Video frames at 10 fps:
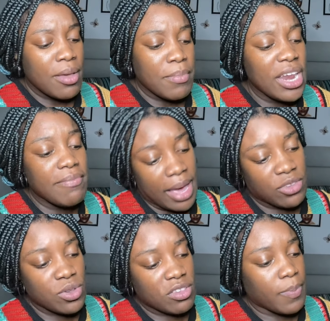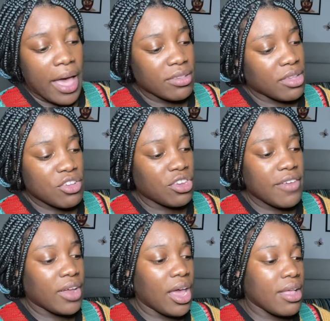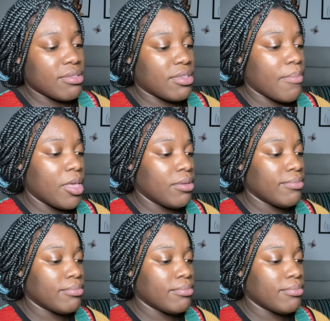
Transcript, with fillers: me did vex with spice because she never answer me